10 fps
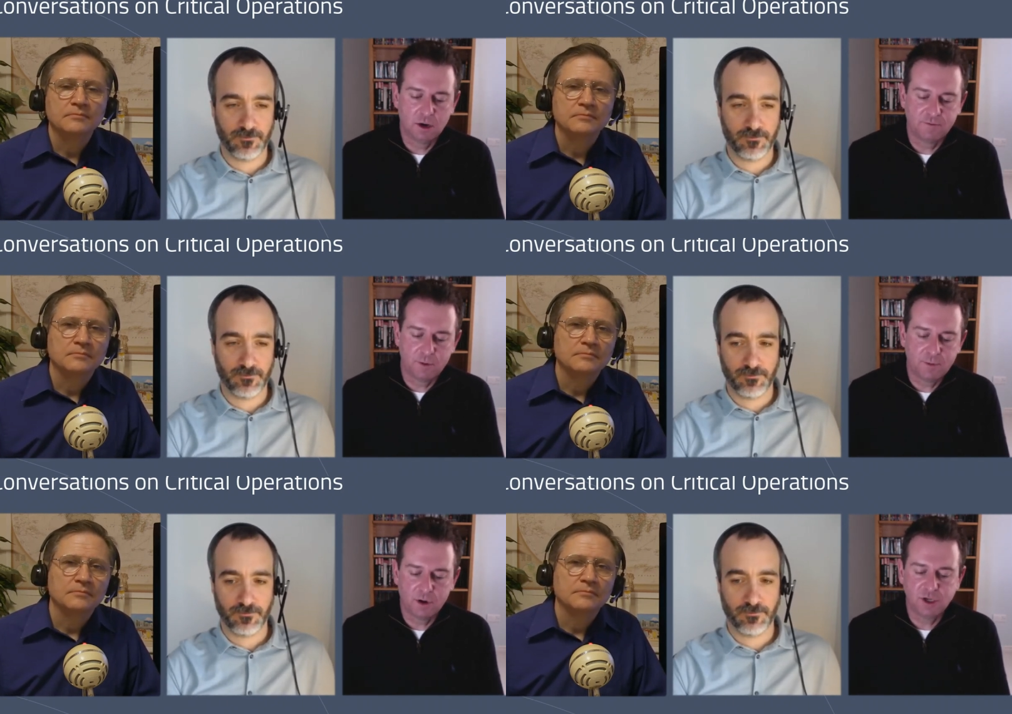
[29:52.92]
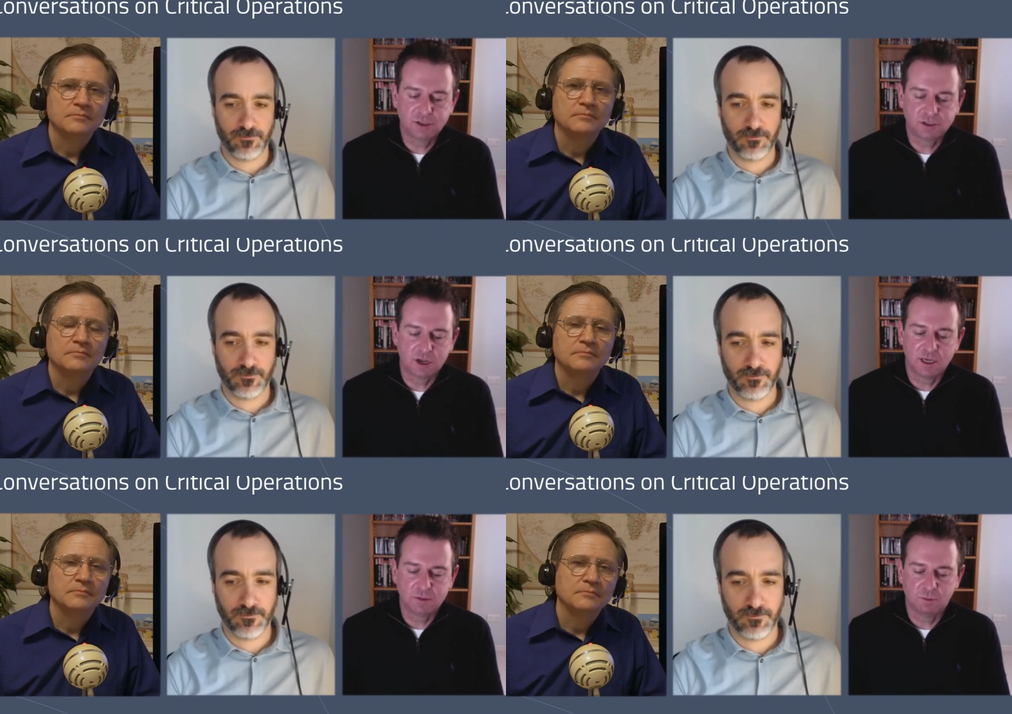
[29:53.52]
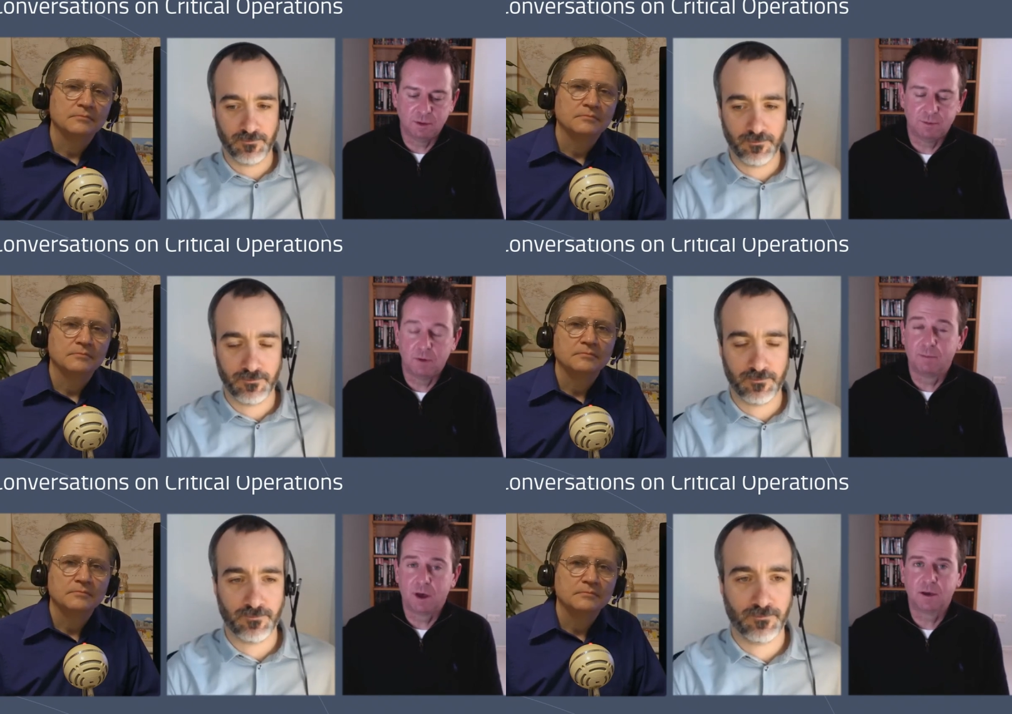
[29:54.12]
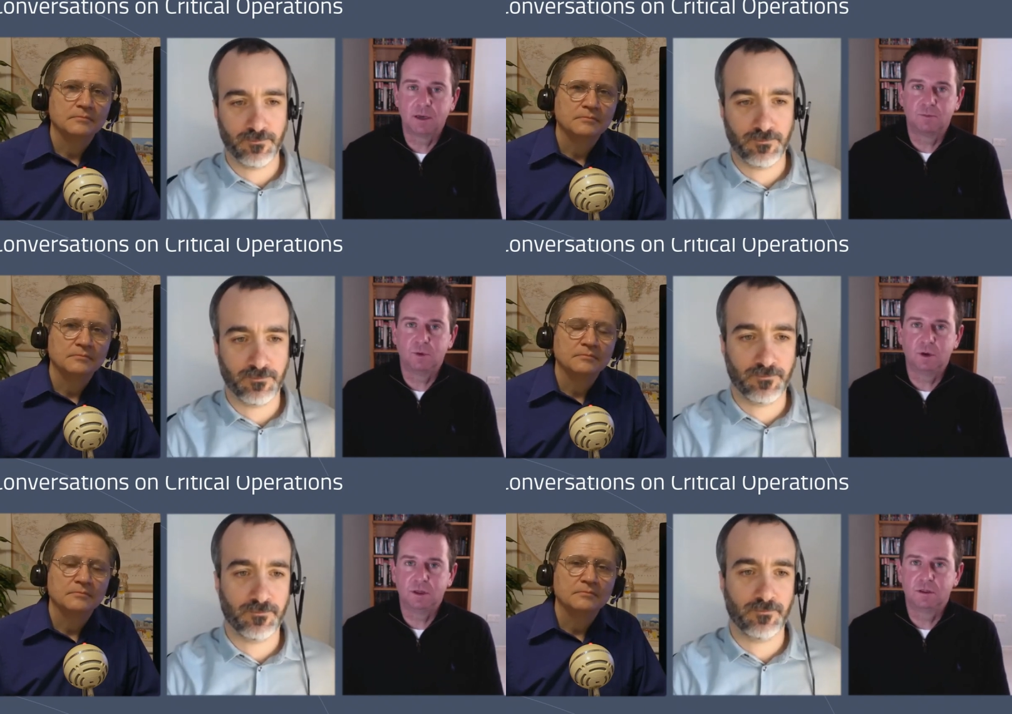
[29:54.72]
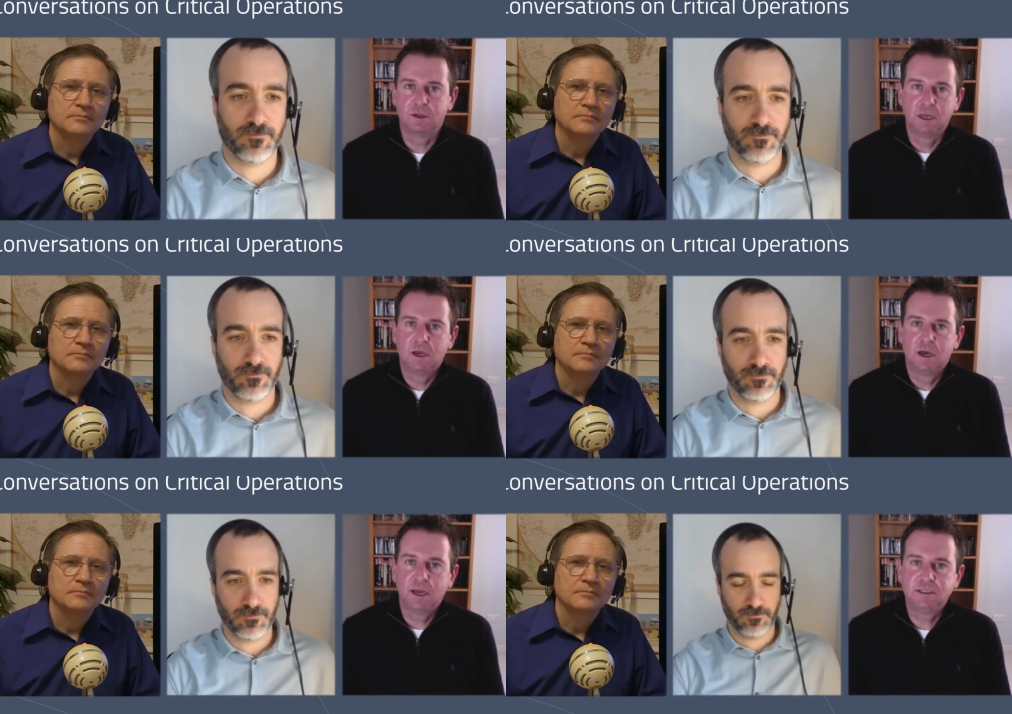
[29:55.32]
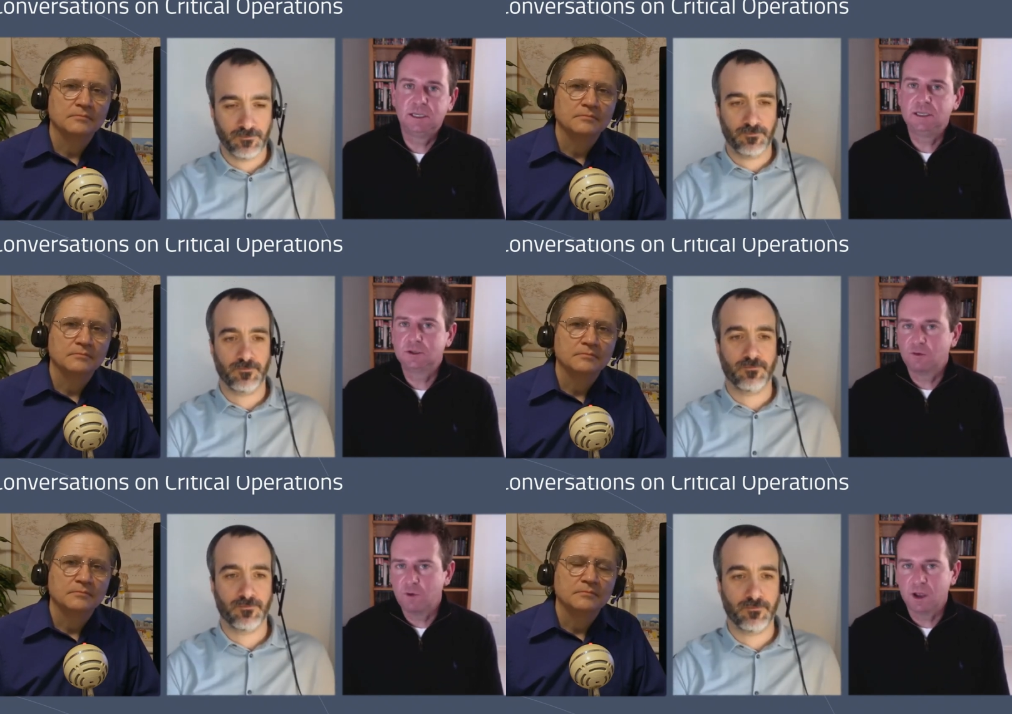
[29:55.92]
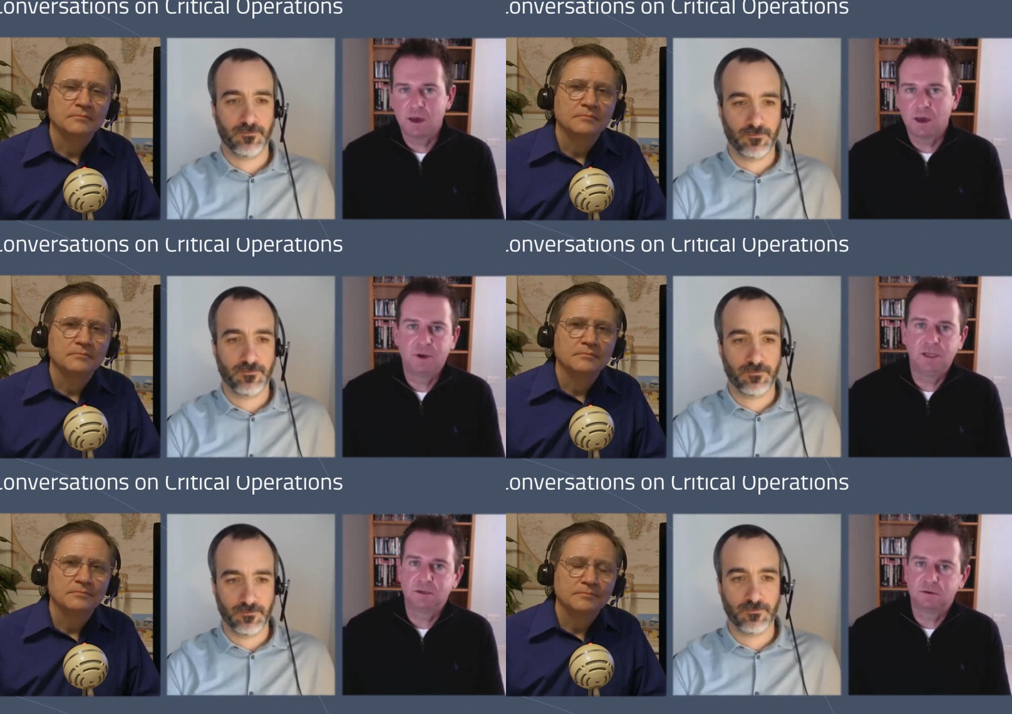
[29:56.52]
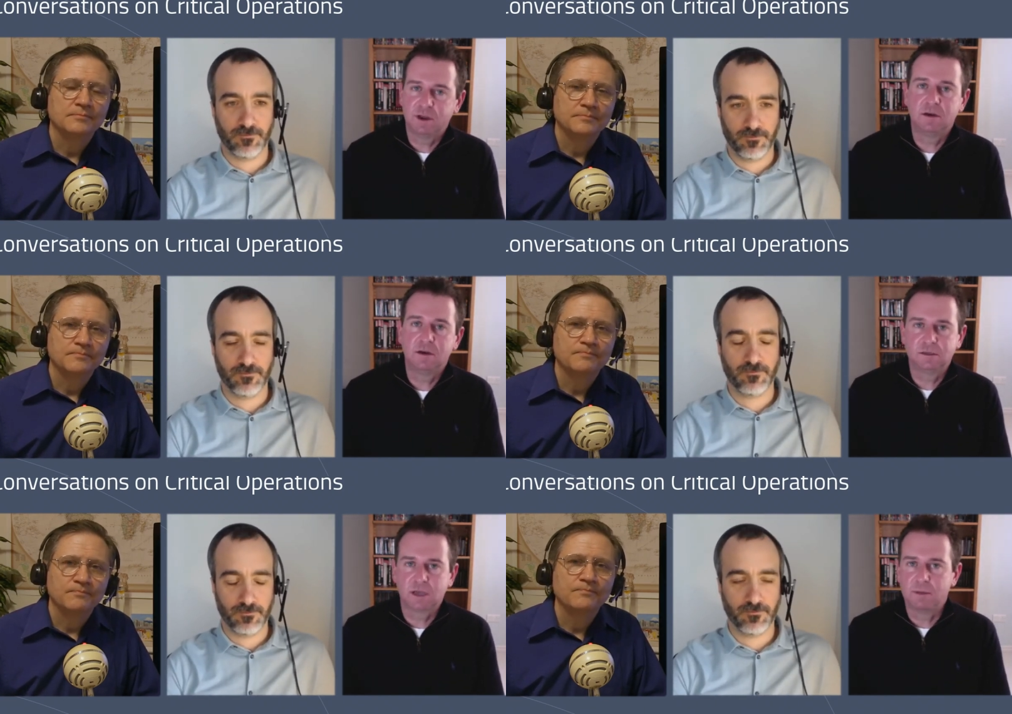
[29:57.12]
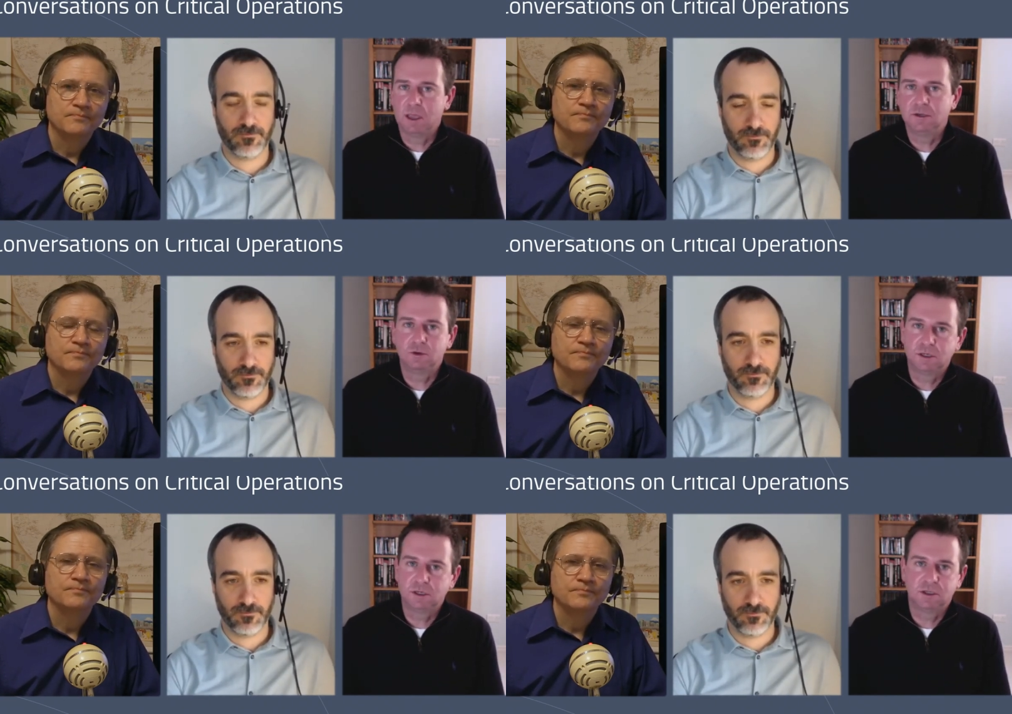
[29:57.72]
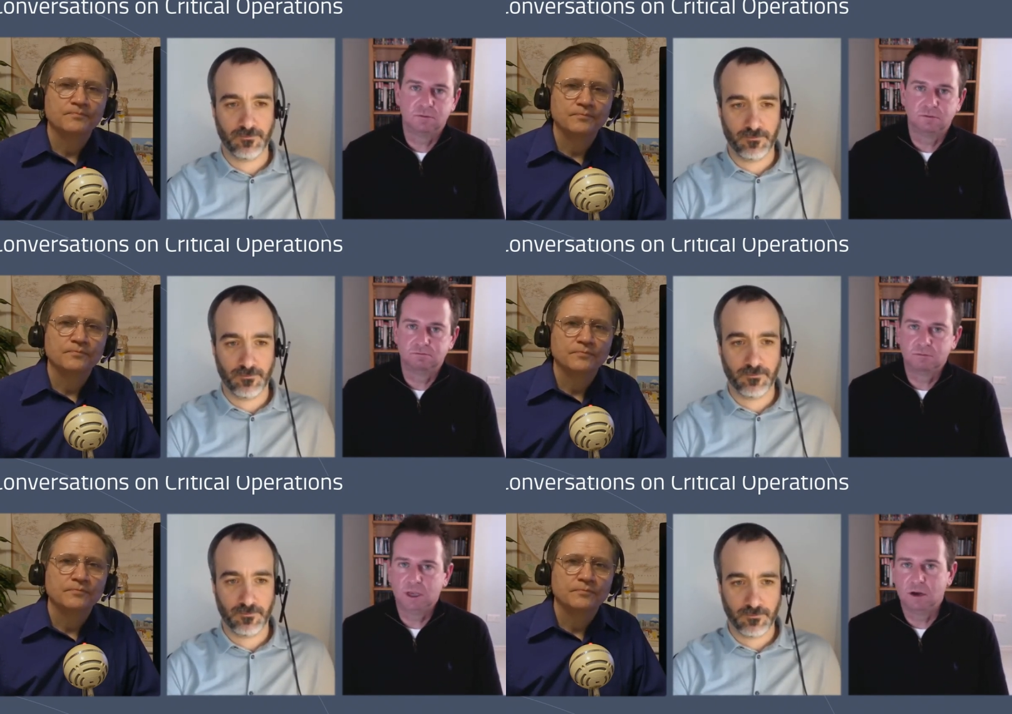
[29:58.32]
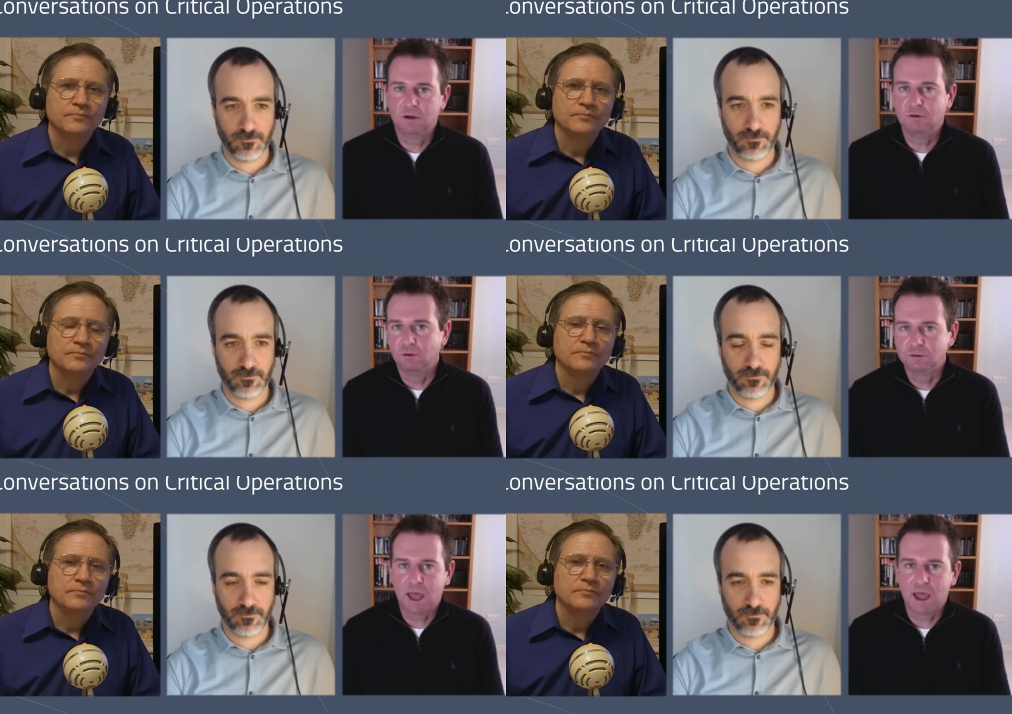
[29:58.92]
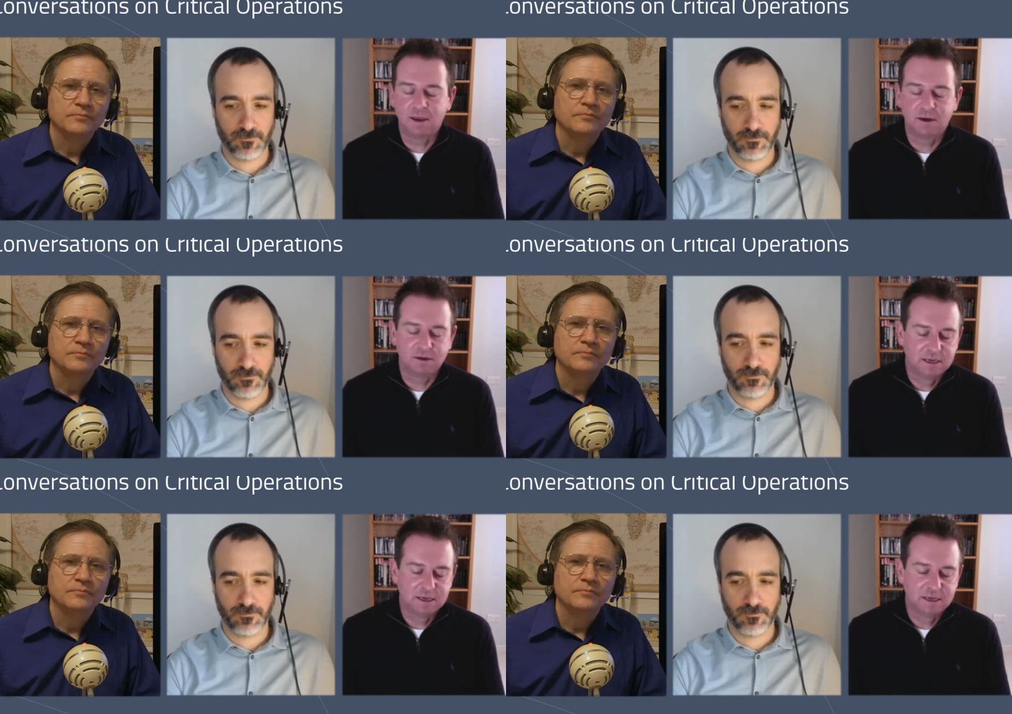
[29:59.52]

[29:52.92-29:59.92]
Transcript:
Speaker 1: a lot of operations guys will be bombarded with IT software companies and vendors coming in, talking to them, you know, all day.